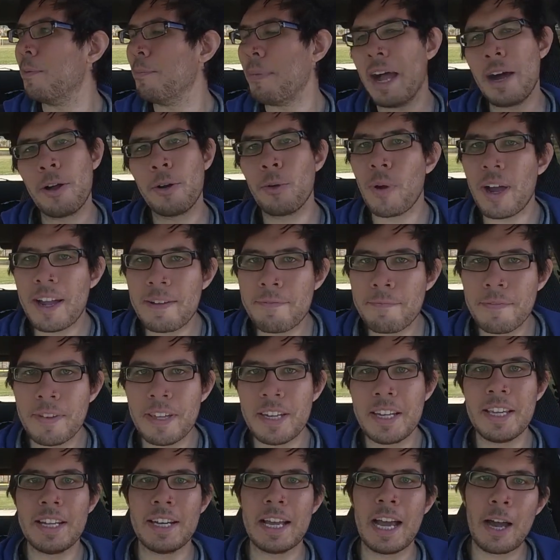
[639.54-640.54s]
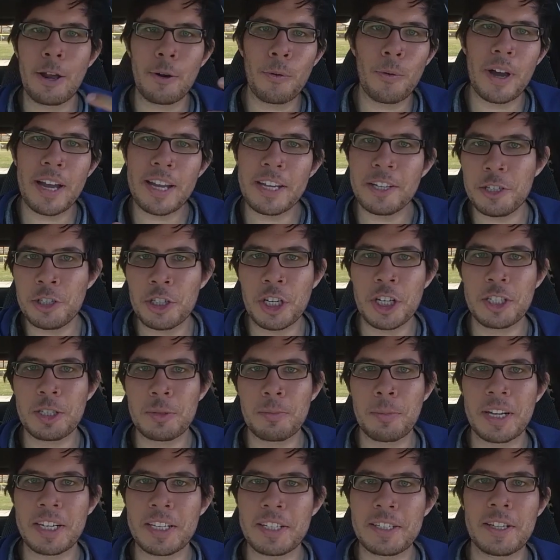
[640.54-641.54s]
How do I fit in? How do I
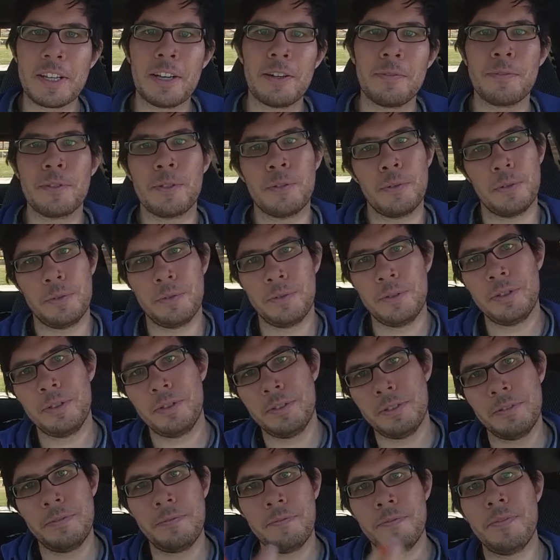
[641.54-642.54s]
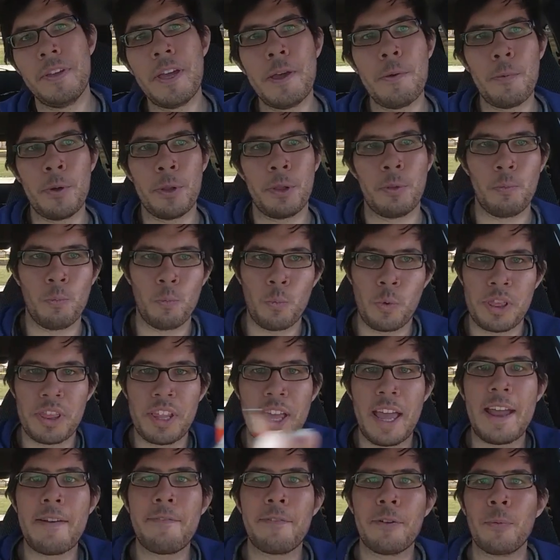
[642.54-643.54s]
adjust myself to fit with
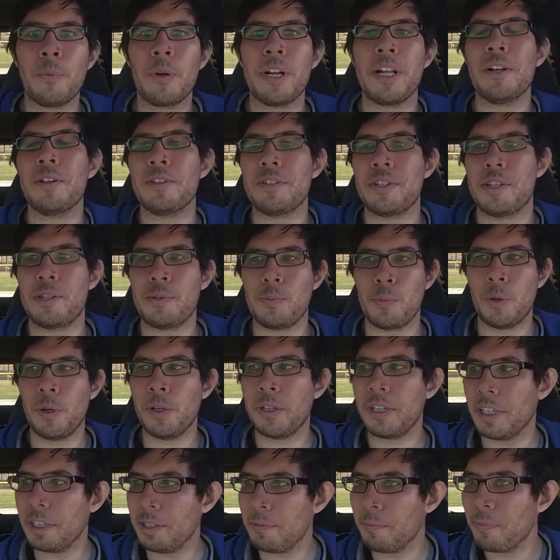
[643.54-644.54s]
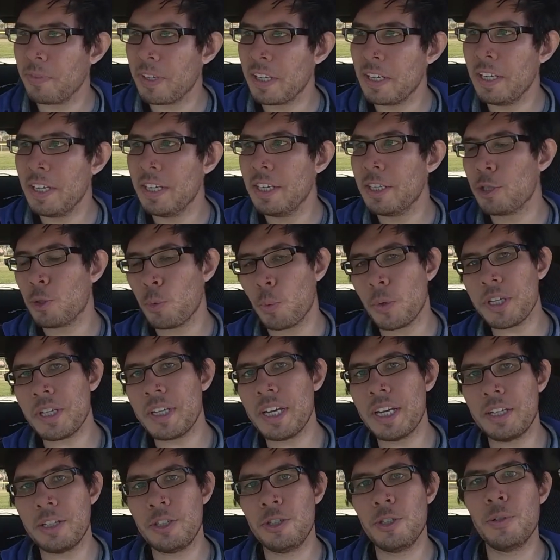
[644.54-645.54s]
everyone else that's working? So what you
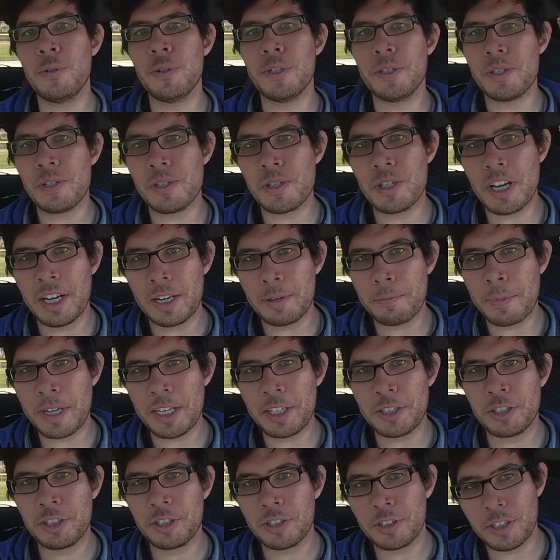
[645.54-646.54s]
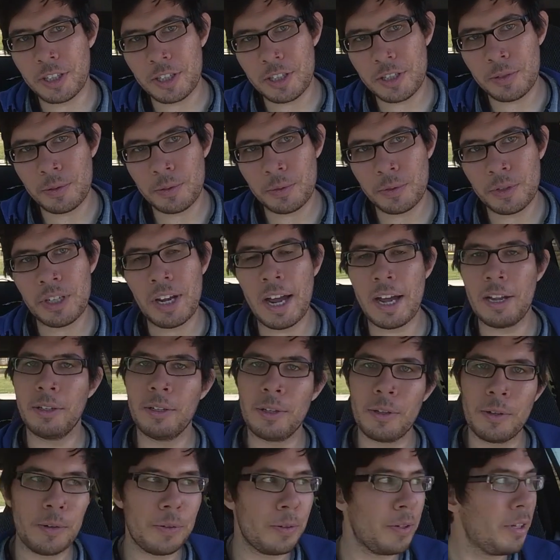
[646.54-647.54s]
got to do is you got to make sure that you
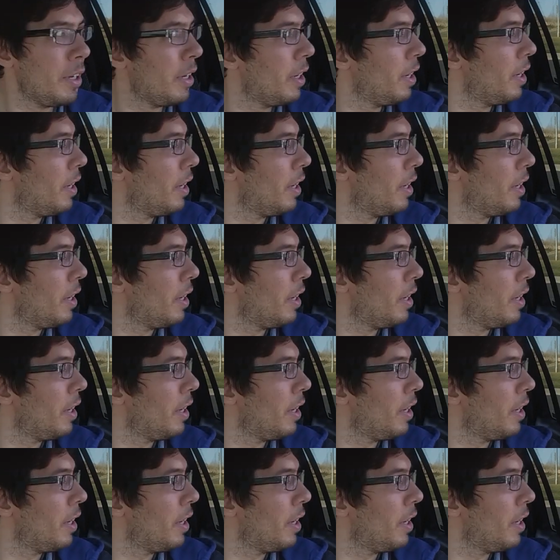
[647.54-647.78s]
download